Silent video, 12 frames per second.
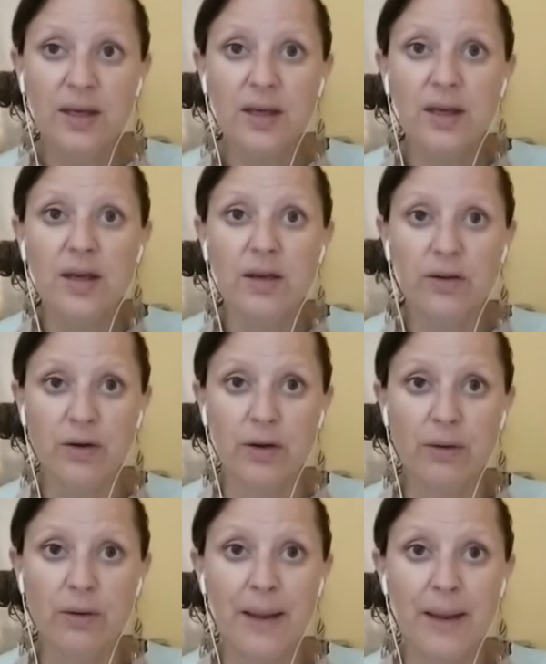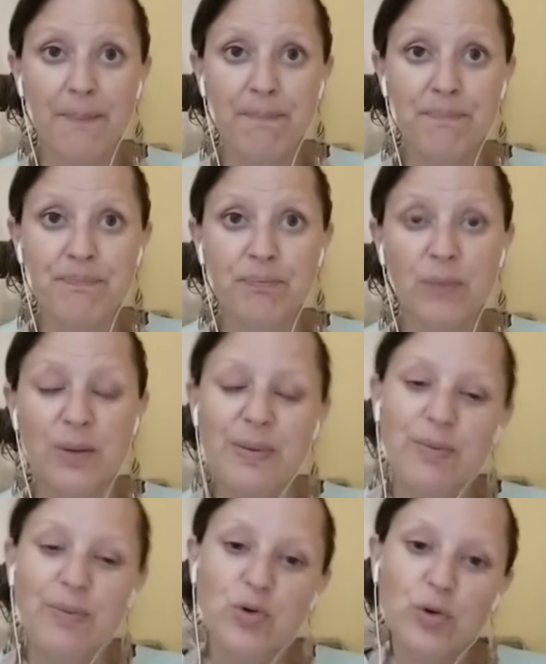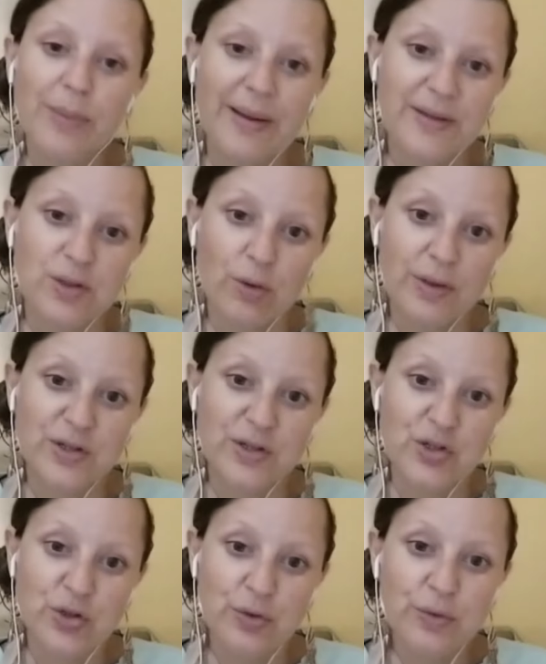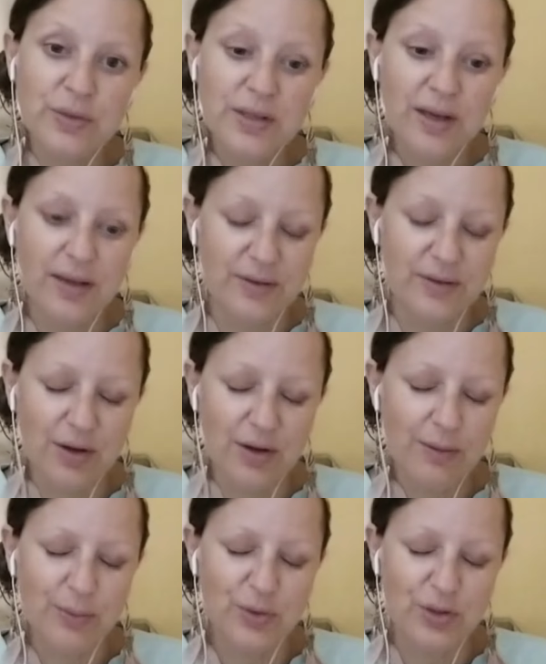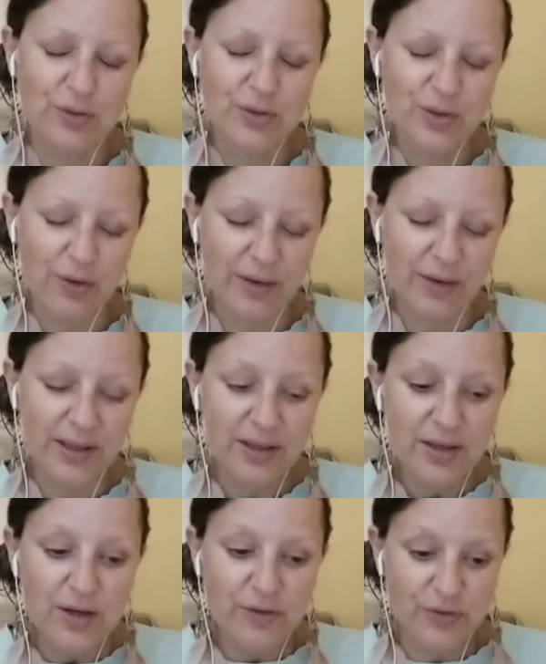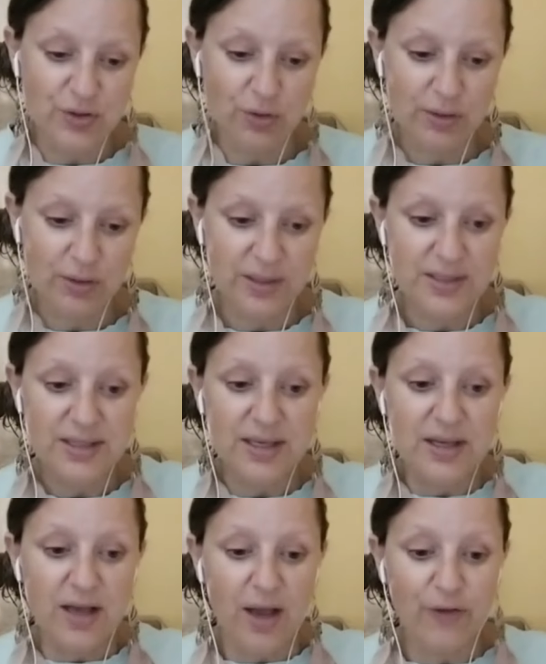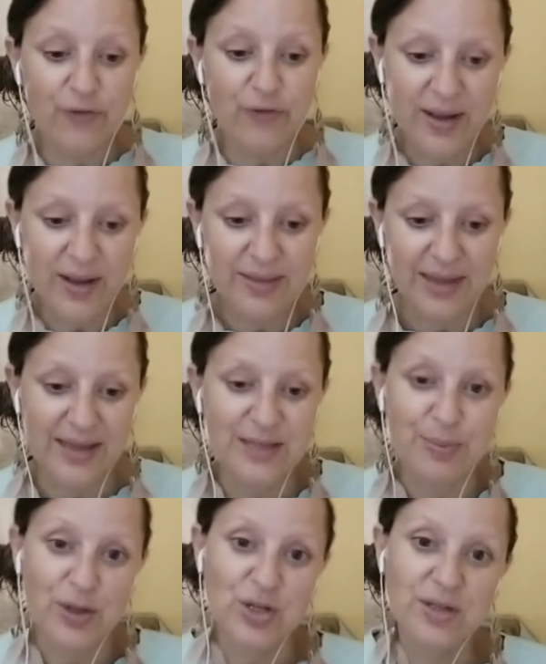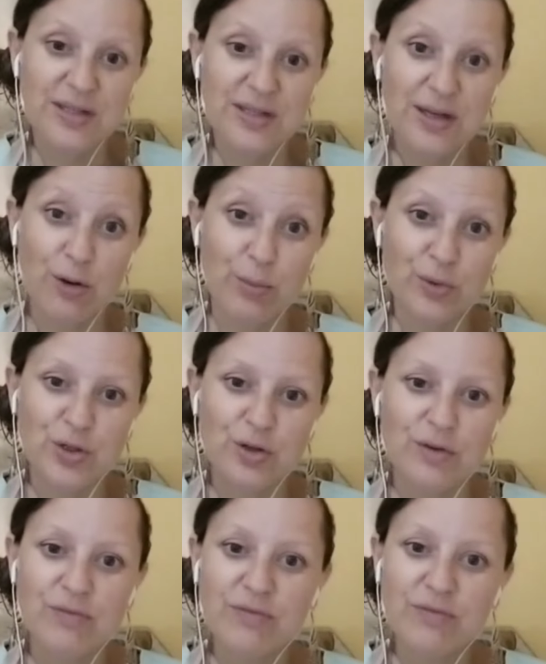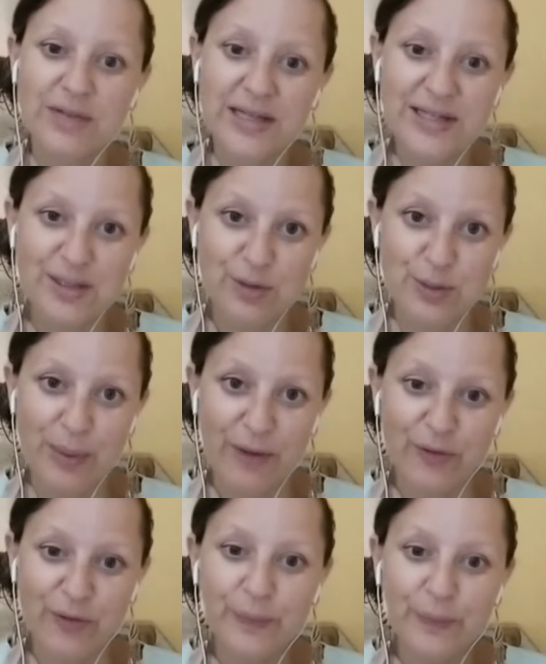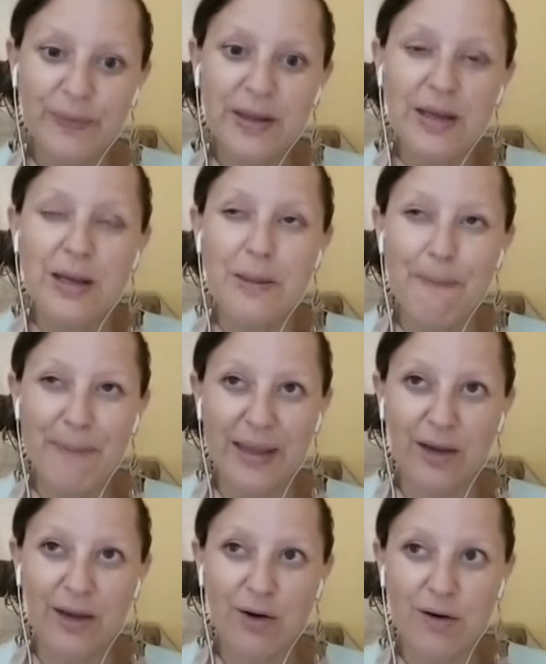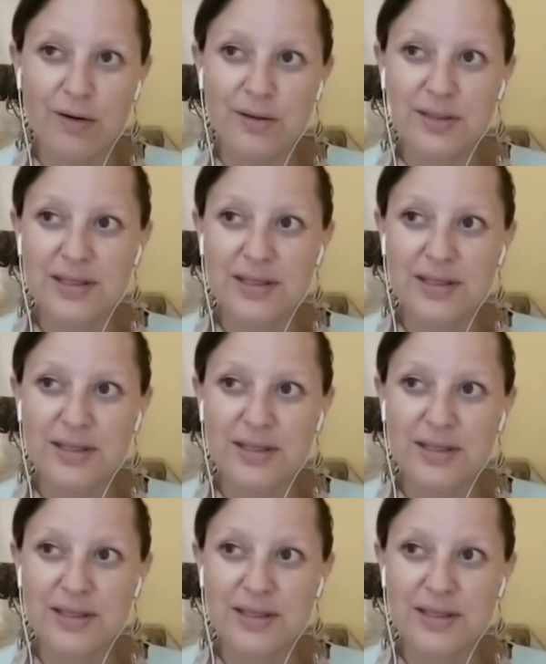when people talk about the terrible twos, for toddlers, I find that expression, the terrible twos, really disrespectful, because